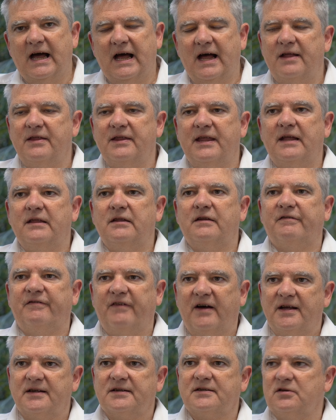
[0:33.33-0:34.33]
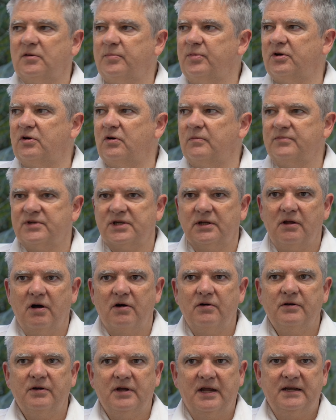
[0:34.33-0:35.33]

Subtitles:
and then the fire stopper comes along